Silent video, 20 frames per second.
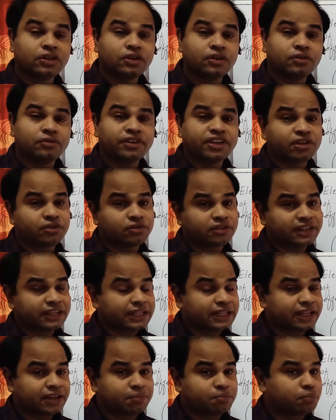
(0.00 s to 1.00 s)
When you take
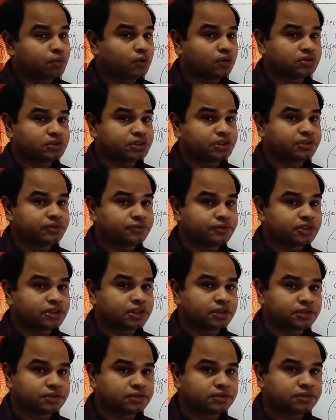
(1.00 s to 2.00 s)
a positive
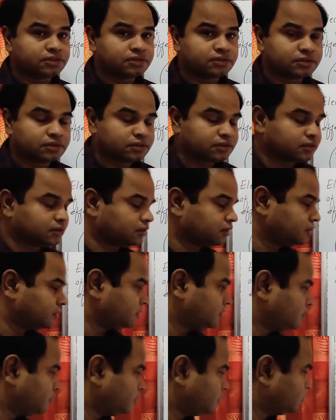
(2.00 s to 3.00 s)
charge,
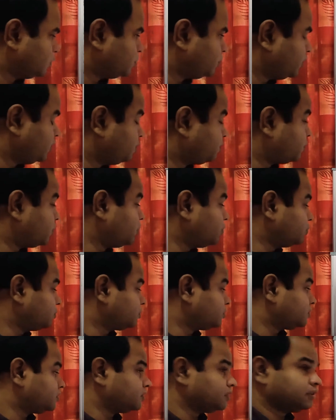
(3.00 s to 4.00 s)
so it
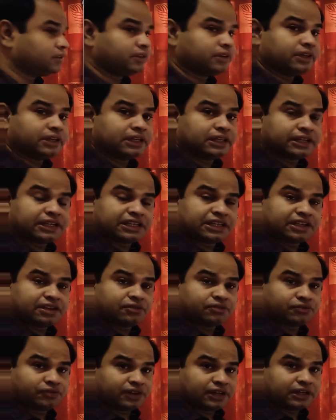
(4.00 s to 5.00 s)
produces electric
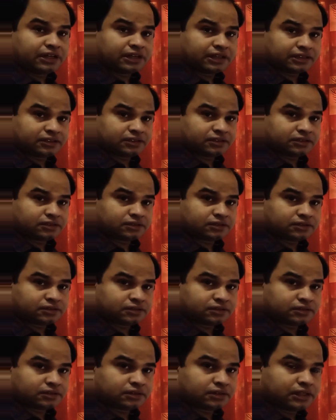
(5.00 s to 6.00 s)
field lines,
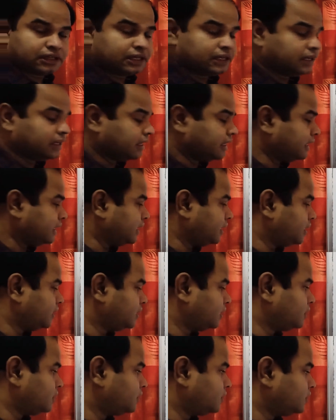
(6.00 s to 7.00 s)

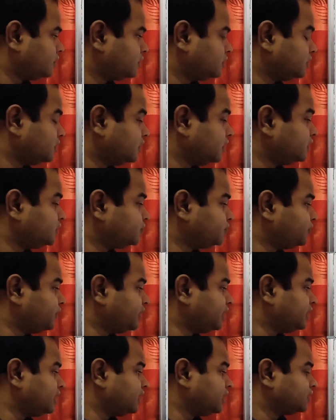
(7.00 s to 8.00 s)
and these
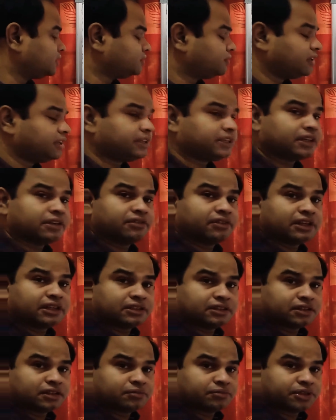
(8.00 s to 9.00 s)
field lines will travel in
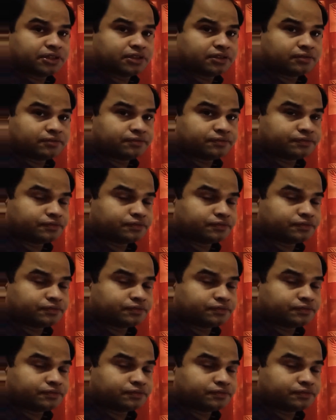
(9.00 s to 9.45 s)
the medium.